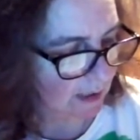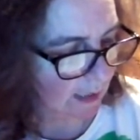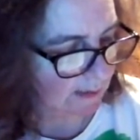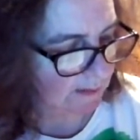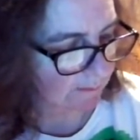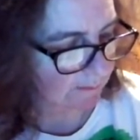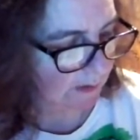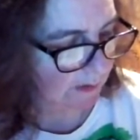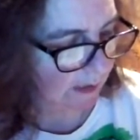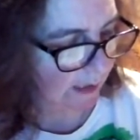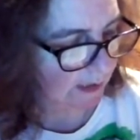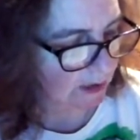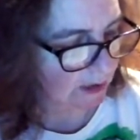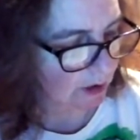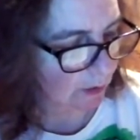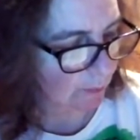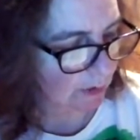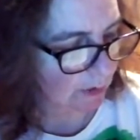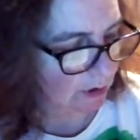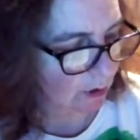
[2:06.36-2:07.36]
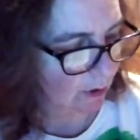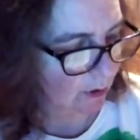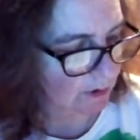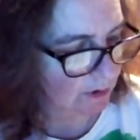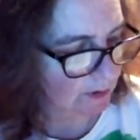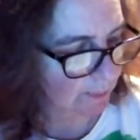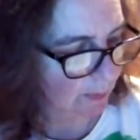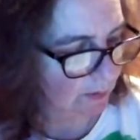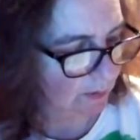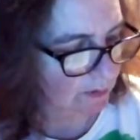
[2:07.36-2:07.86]
classification would
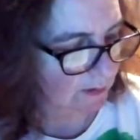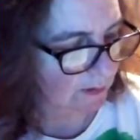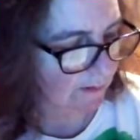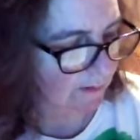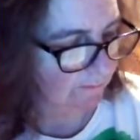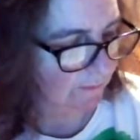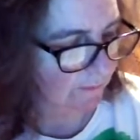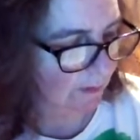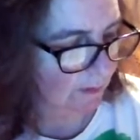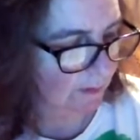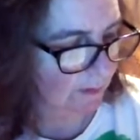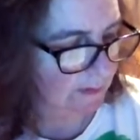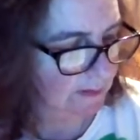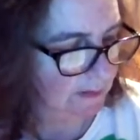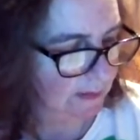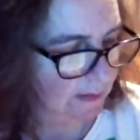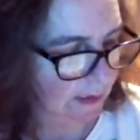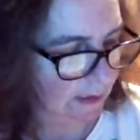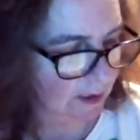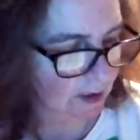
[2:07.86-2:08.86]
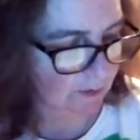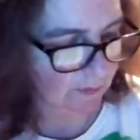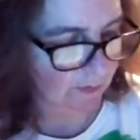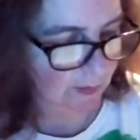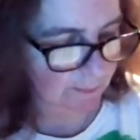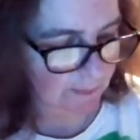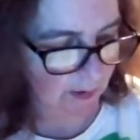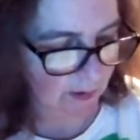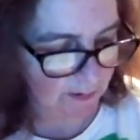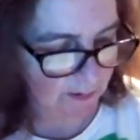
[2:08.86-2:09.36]
correspond to the third stage of
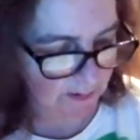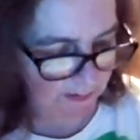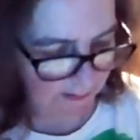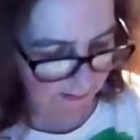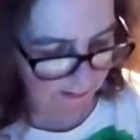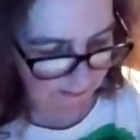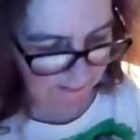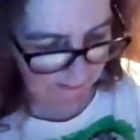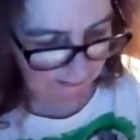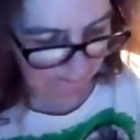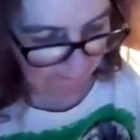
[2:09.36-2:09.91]
hypnosis.